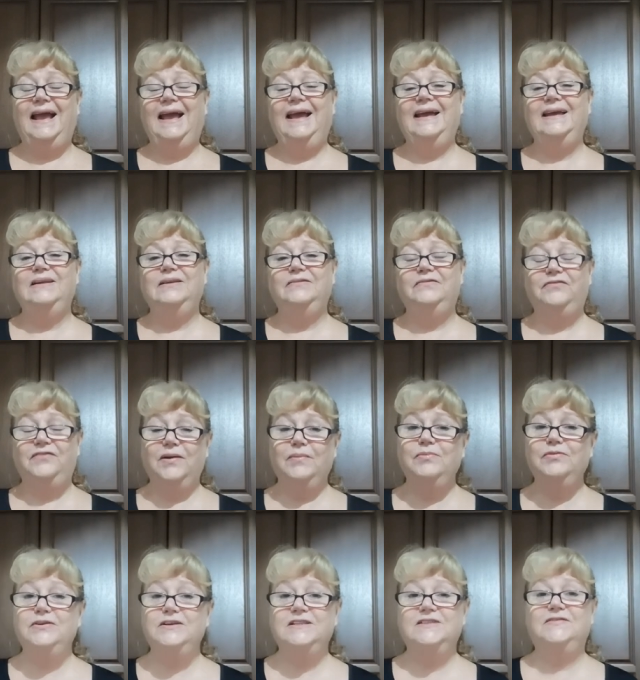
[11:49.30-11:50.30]
And
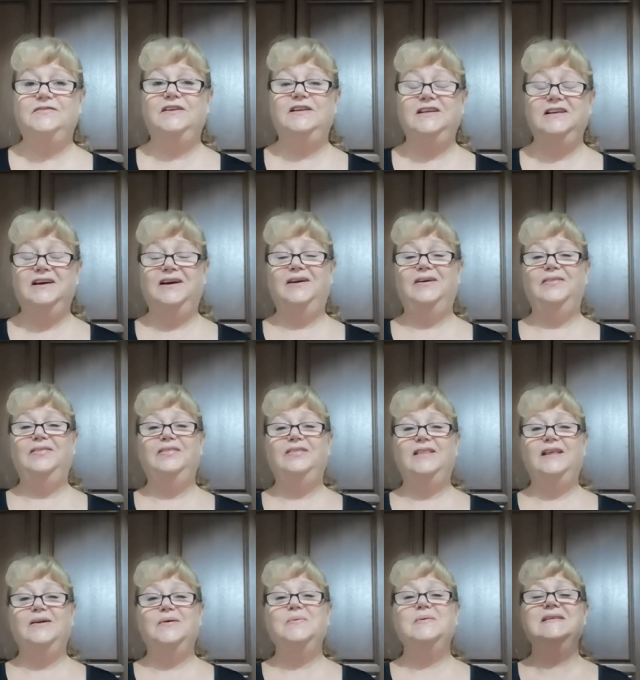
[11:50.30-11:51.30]
February's video,
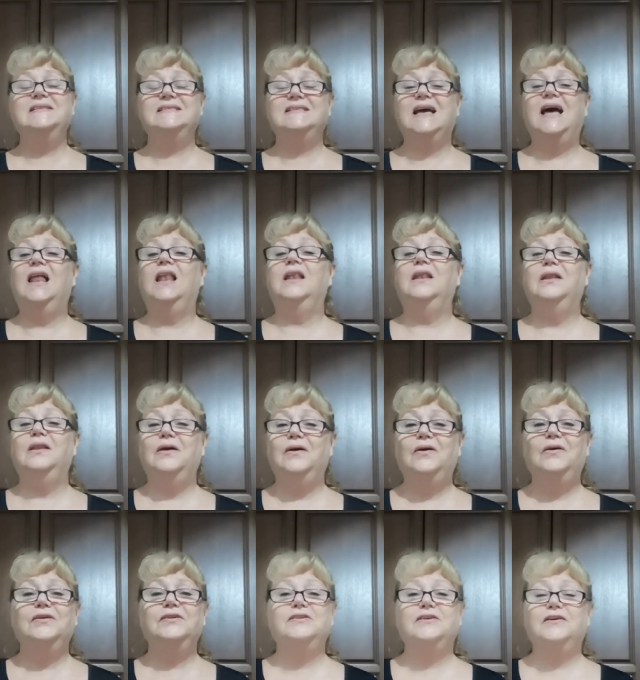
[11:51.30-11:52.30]
there was a
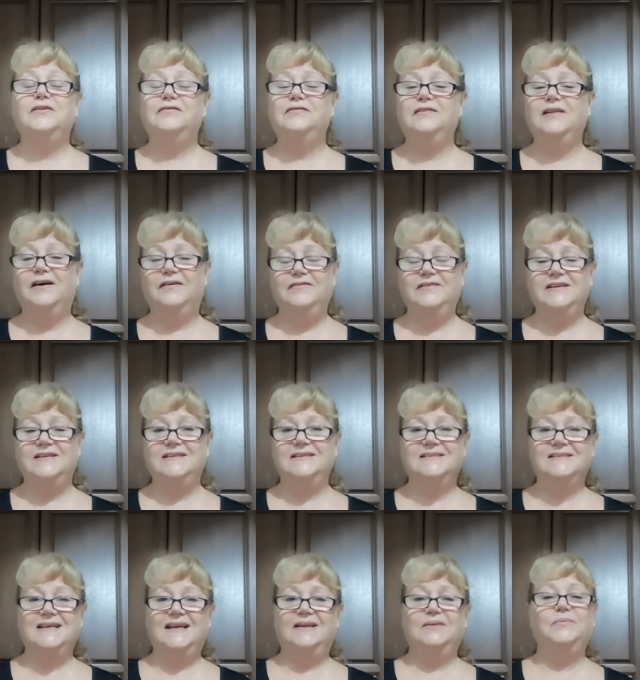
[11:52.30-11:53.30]
lot of
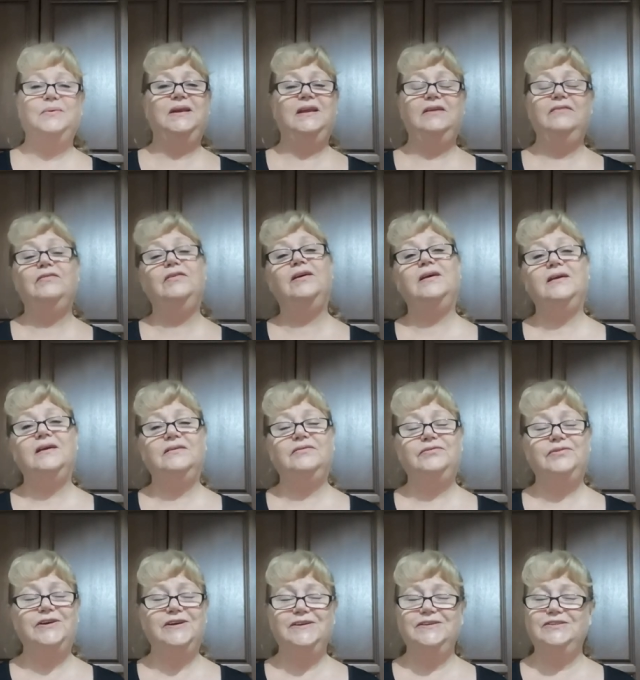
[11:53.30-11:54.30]
loveys. And whenever
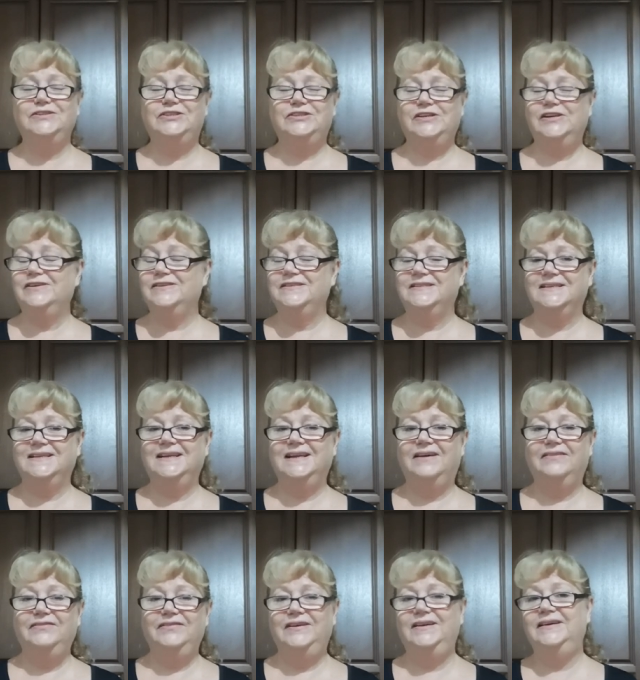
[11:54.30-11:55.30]
Rose shows a
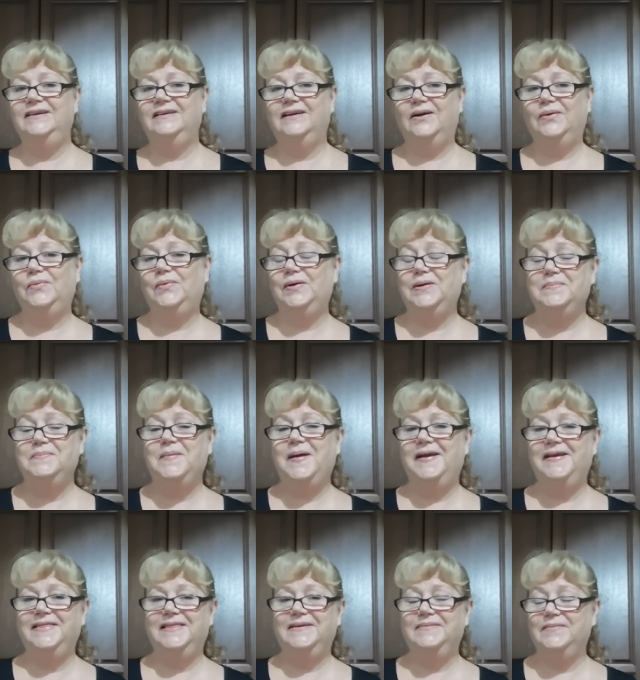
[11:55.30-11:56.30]
lovey, I want to
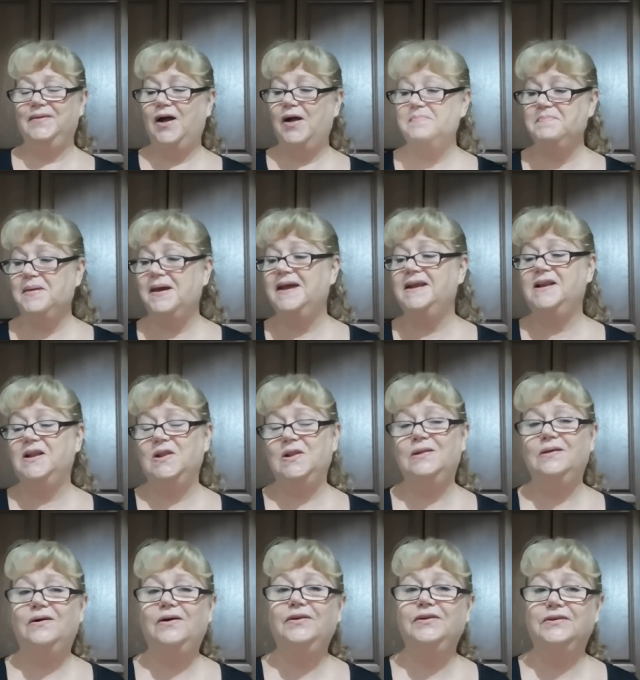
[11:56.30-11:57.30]
make them. I made a
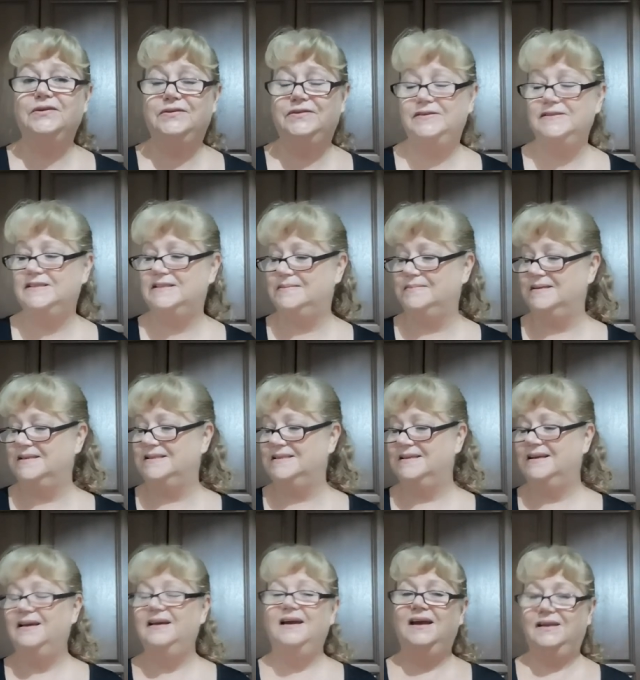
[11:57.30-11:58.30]
lot at
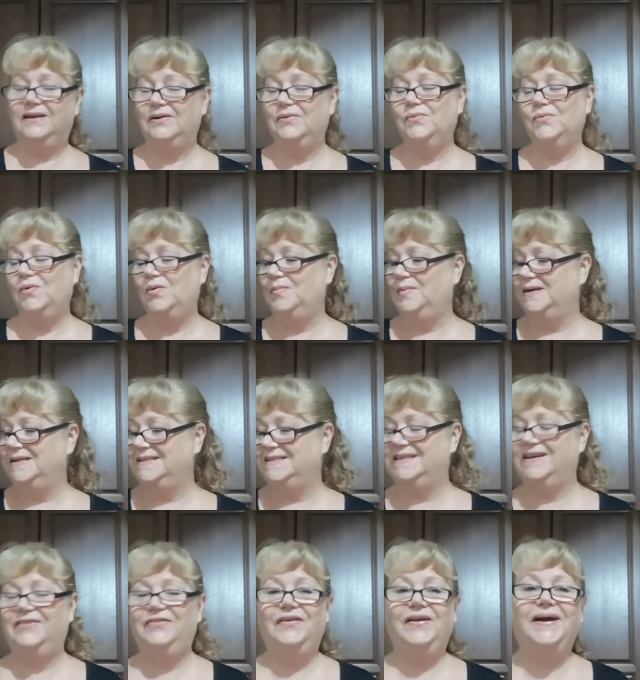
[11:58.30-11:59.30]
Christmas and I wore
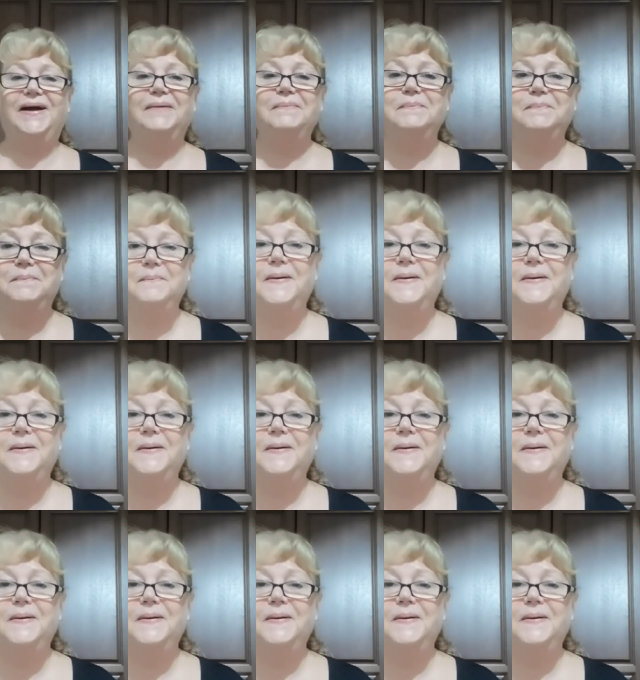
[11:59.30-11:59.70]
myself out.